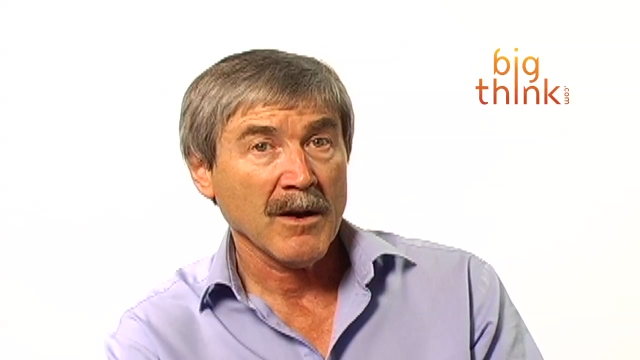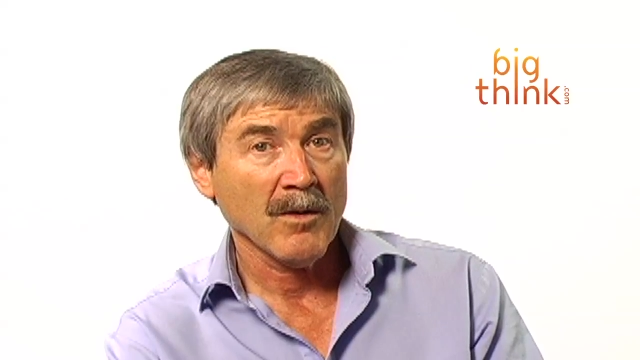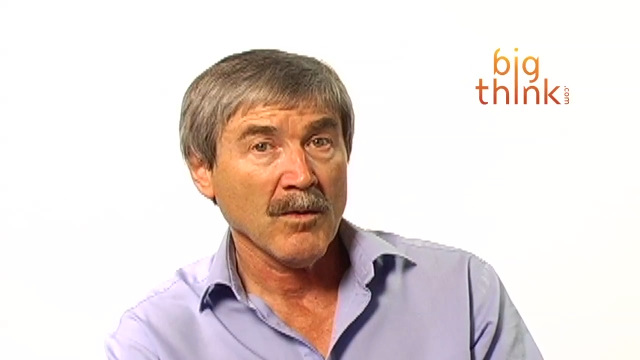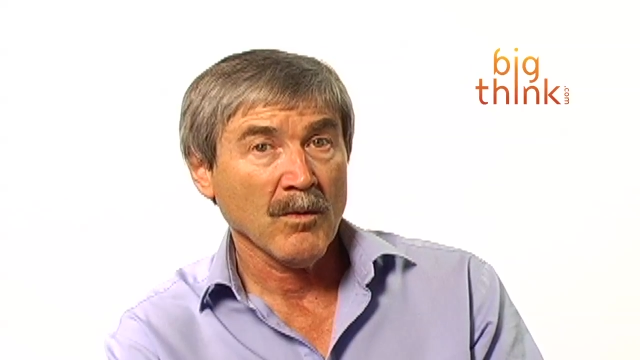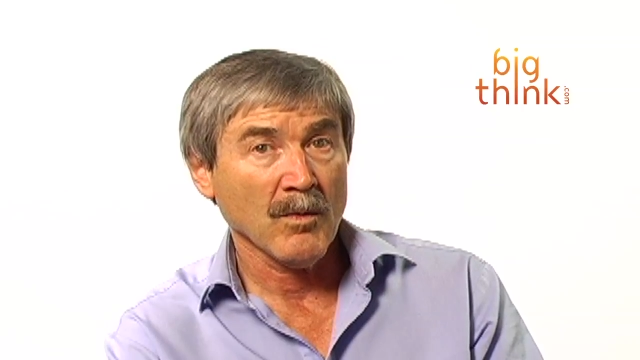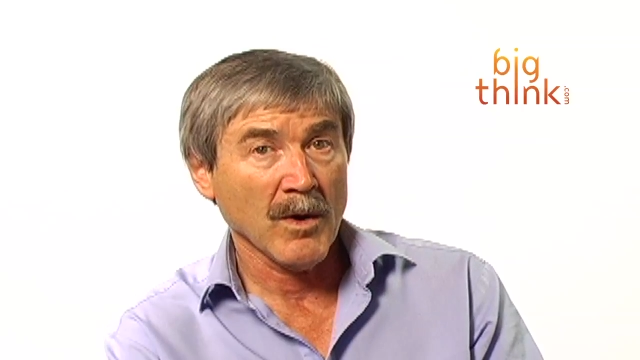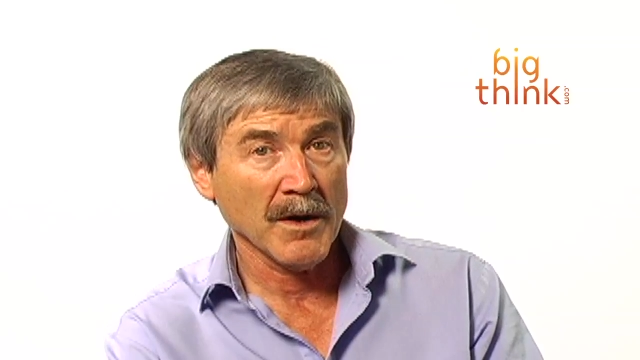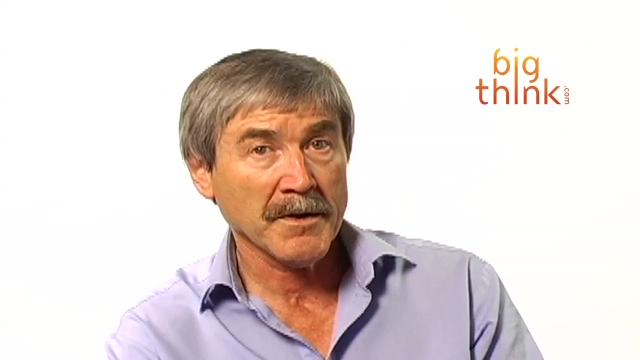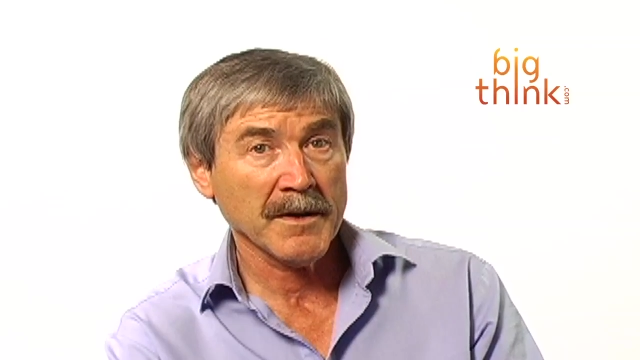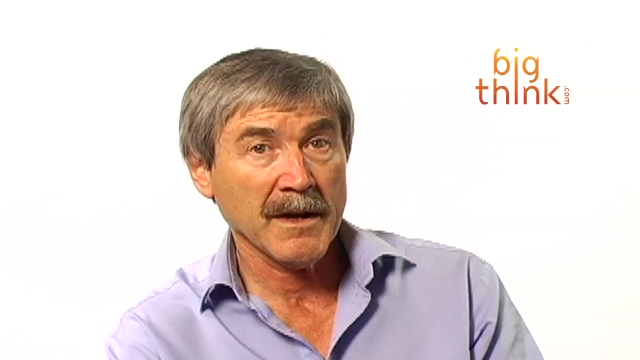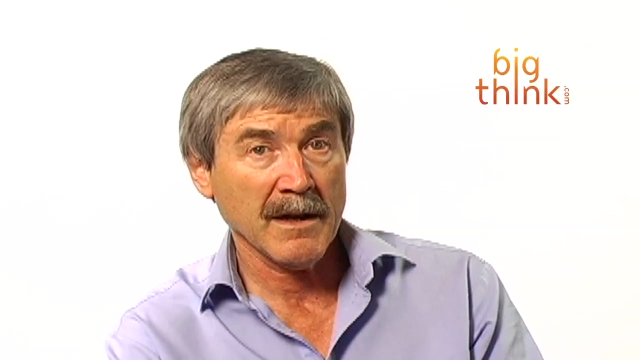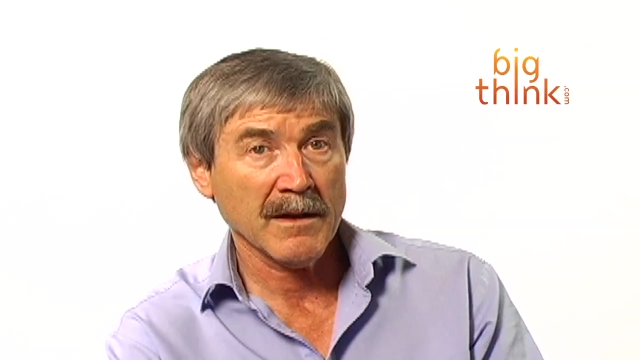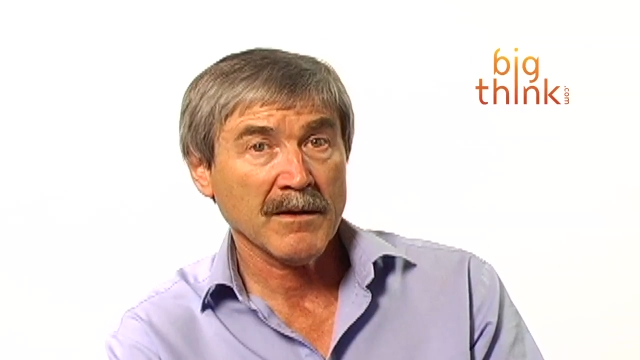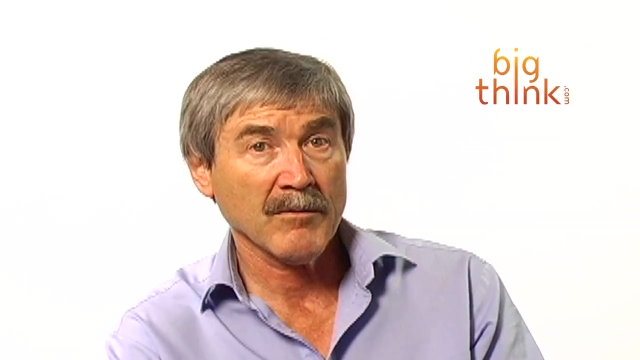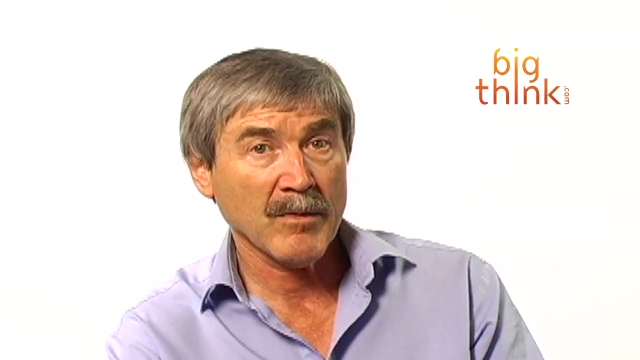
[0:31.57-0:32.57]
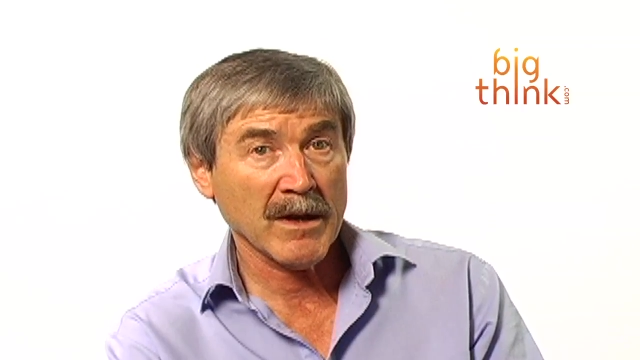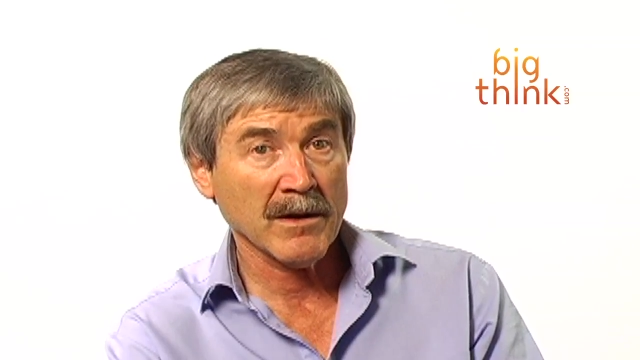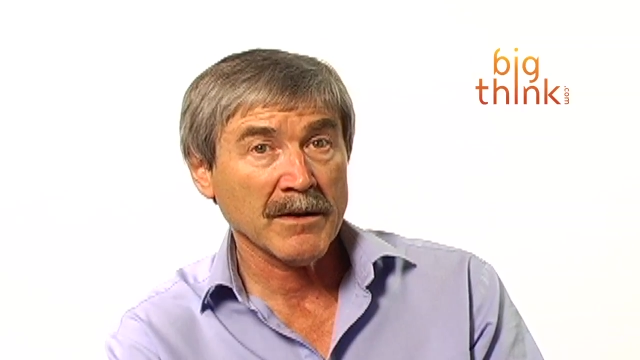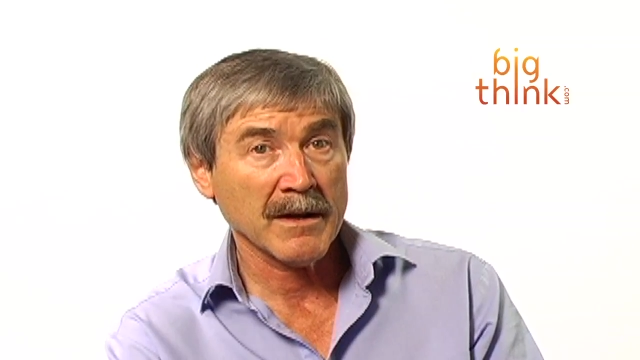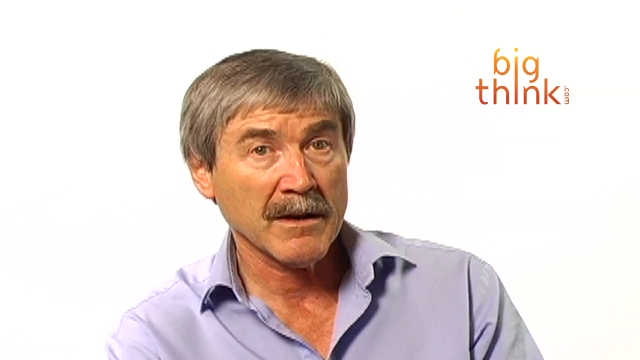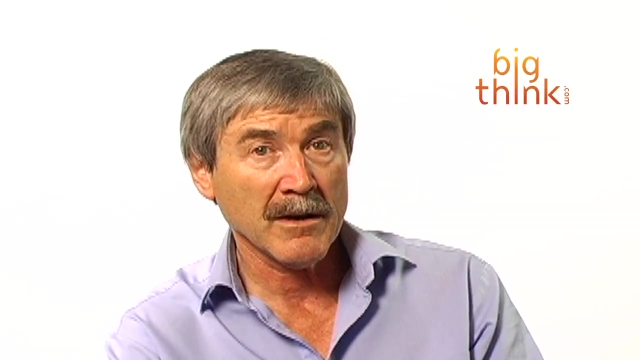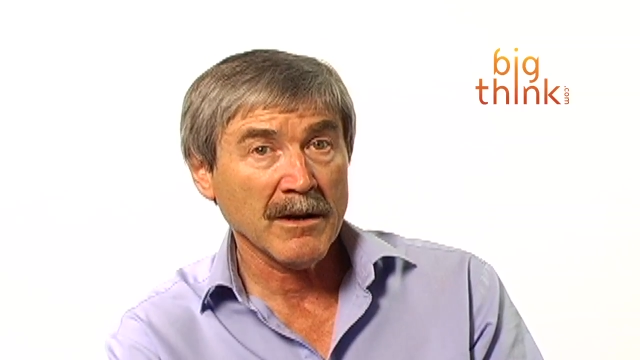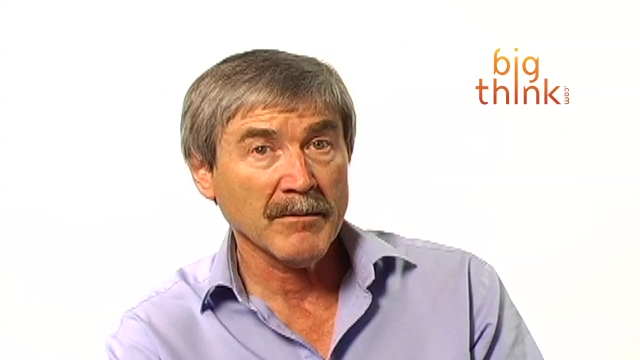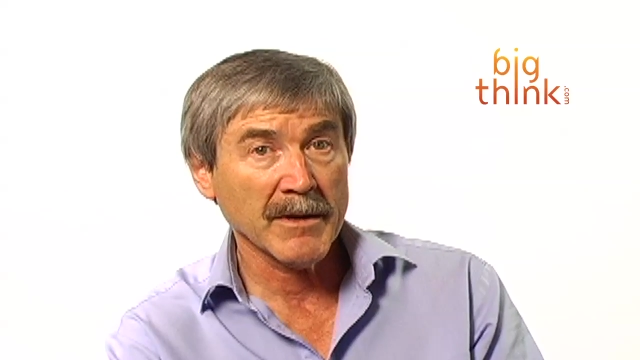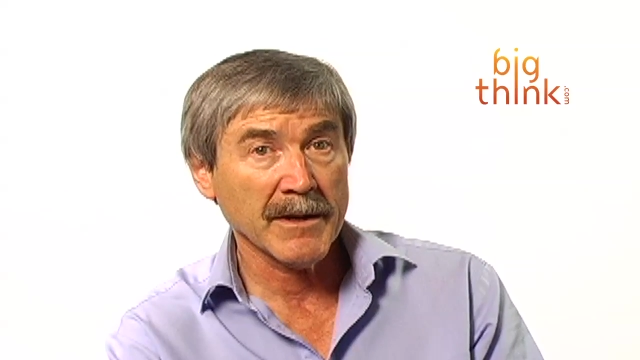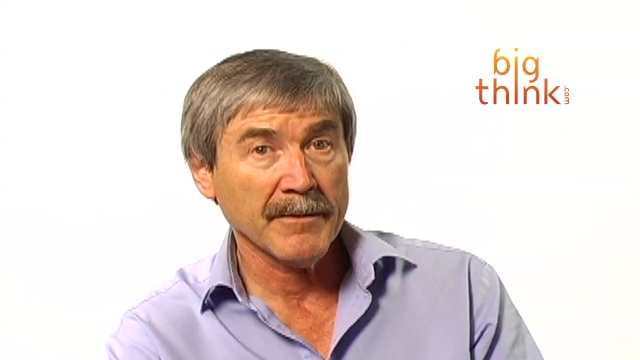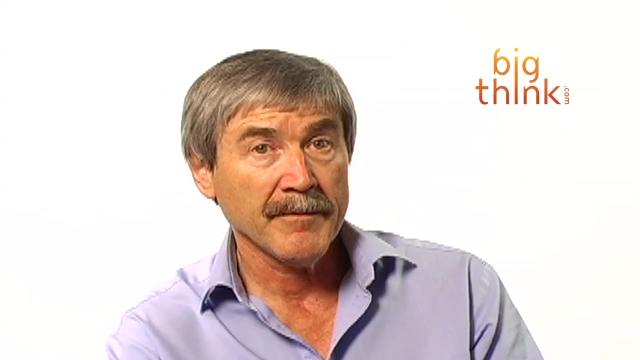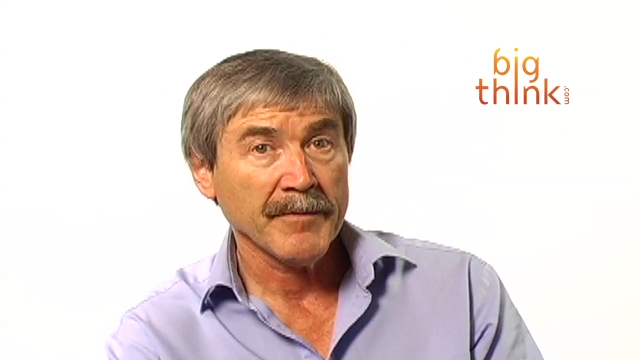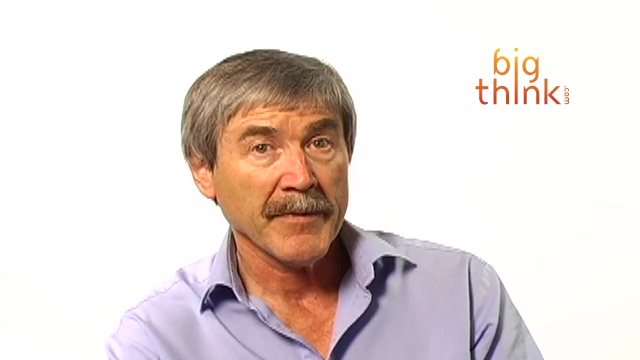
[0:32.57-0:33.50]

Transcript: what on earth have we got in common?